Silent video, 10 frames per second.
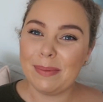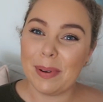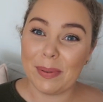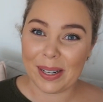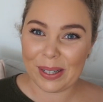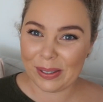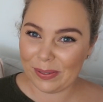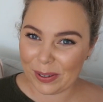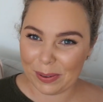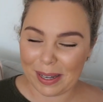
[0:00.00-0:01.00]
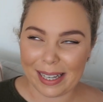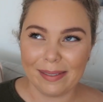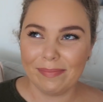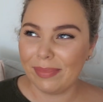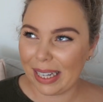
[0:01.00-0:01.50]
but when you're filming
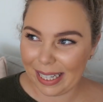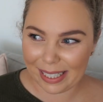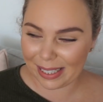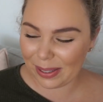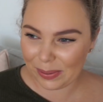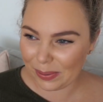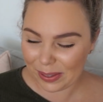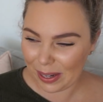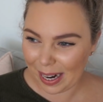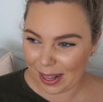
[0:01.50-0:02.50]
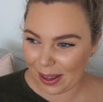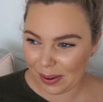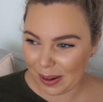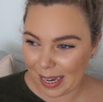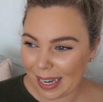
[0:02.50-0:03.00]
it, it doesn't turn out that way.